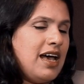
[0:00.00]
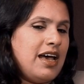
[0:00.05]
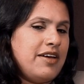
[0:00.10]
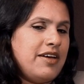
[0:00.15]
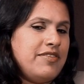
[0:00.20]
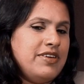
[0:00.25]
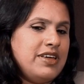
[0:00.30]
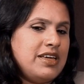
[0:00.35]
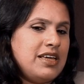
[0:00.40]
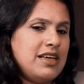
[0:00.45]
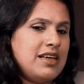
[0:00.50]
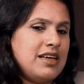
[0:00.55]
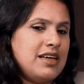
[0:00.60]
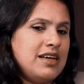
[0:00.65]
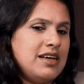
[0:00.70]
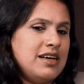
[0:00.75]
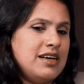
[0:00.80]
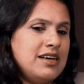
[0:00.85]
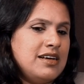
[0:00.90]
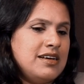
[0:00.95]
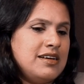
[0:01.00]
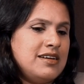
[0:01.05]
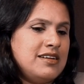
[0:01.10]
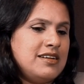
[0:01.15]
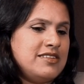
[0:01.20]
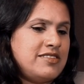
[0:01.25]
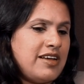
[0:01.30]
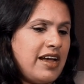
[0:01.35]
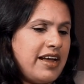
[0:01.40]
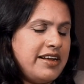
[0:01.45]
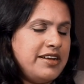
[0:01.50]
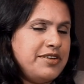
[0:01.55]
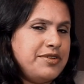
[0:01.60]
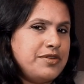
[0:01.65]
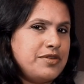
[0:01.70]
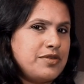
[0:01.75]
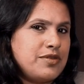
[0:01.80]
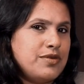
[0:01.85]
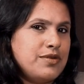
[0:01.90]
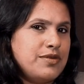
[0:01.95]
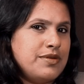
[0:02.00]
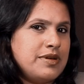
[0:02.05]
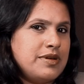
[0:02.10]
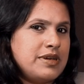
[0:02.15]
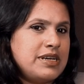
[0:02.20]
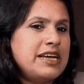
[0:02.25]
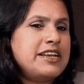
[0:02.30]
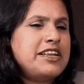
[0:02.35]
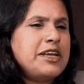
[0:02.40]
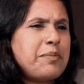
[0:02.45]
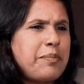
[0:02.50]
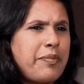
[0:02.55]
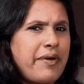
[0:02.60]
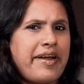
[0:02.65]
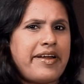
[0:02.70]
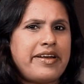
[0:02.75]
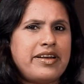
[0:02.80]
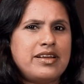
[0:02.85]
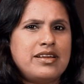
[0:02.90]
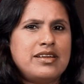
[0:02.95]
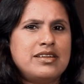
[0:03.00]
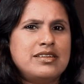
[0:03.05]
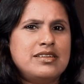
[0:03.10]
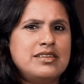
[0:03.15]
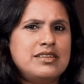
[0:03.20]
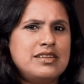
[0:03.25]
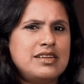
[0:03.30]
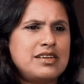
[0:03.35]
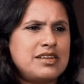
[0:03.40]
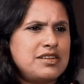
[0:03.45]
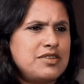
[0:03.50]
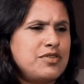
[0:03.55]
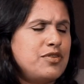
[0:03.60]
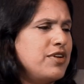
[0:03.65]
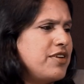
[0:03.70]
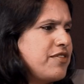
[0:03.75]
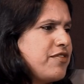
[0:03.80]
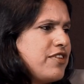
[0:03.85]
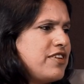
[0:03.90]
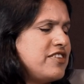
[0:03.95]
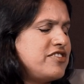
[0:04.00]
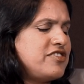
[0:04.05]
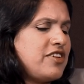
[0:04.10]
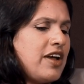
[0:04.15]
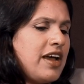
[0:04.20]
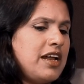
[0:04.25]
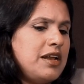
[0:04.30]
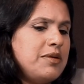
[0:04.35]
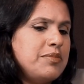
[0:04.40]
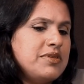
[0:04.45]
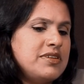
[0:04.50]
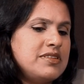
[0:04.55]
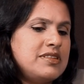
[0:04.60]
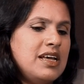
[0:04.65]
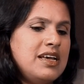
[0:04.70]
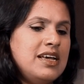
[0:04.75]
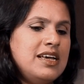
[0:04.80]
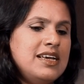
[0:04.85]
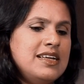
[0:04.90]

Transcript: Having a child, getting pregnant and going for a childbirth,